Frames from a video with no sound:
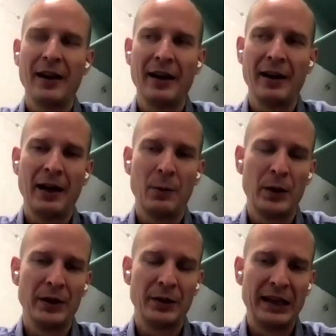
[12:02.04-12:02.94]
And, and
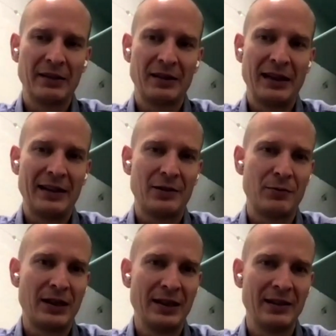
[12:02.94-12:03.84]
when you get that
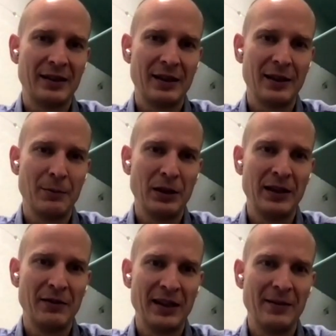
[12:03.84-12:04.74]
right, I, I
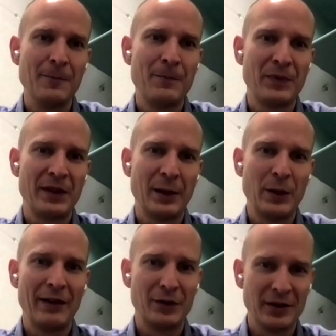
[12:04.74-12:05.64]
believe then then
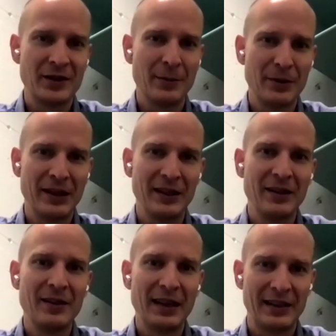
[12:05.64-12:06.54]
we have done
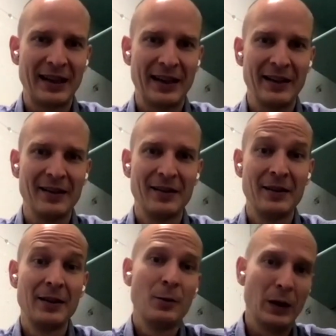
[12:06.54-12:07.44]
something that can,
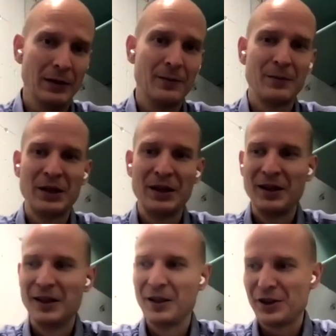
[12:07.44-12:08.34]
well,
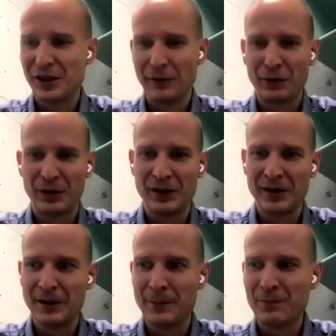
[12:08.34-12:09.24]
shift
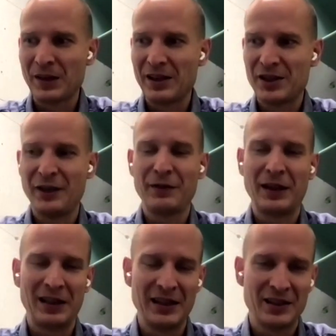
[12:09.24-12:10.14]
um, shift
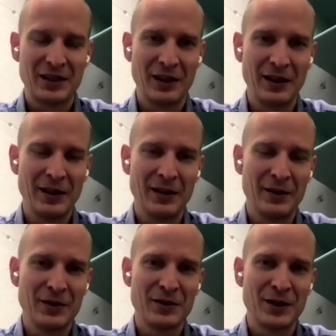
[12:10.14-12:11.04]
at least
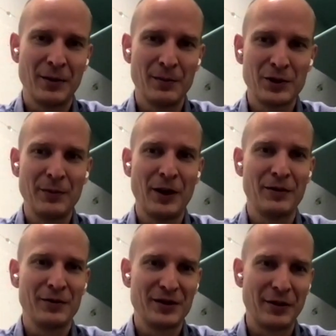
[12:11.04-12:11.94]
uh, some some
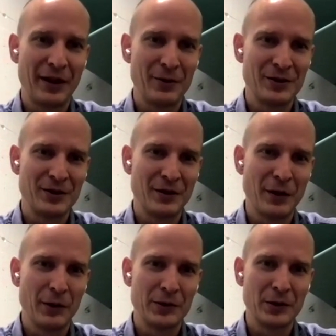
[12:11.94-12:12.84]
hundreds of thousands of
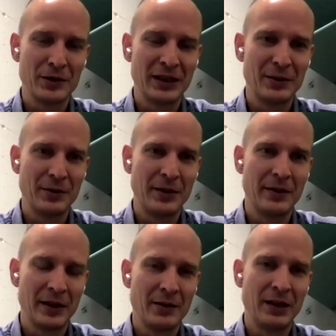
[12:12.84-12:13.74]
households into the
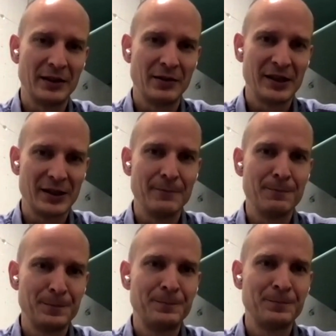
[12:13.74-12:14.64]
right, the right direction.